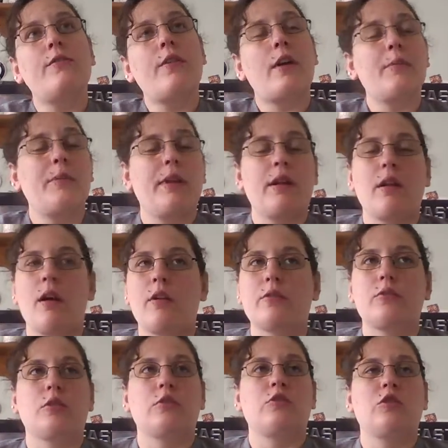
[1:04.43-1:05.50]
find me on all
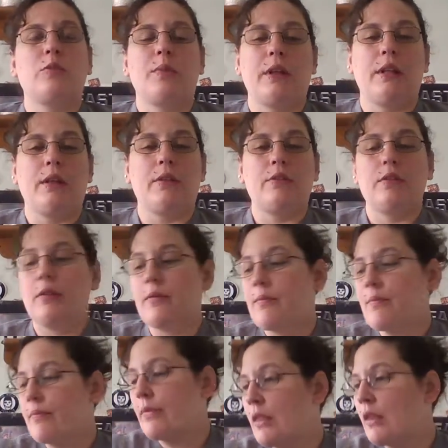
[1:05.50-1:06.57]
social medias.
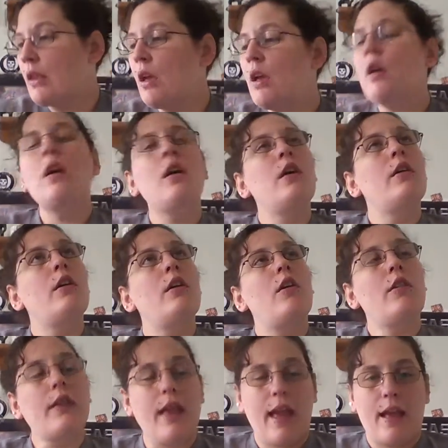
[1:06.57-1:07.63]

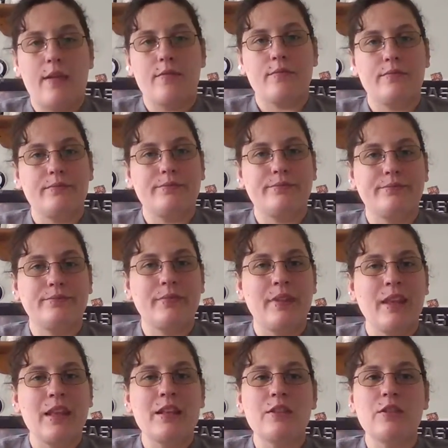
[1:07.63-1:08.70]
Okay,
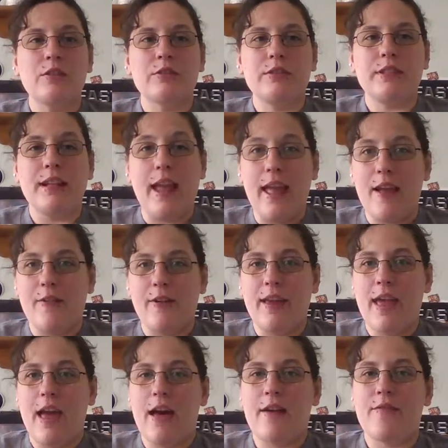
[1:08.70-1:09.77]
so today we
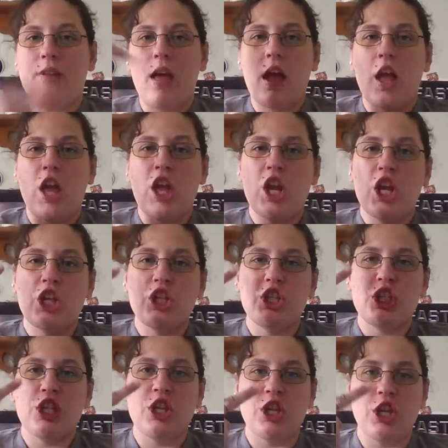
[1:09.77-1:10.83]
have
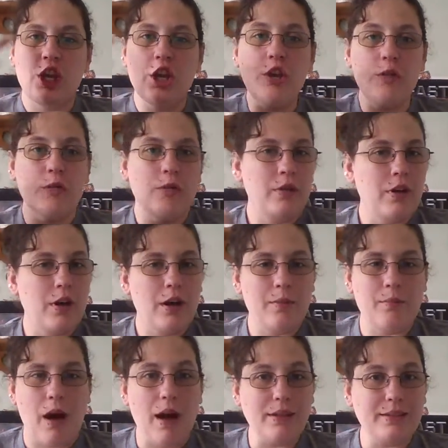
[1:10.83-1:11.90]
two
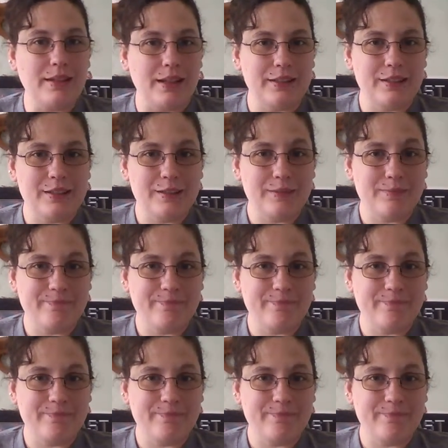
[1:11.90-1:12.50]
unboxings.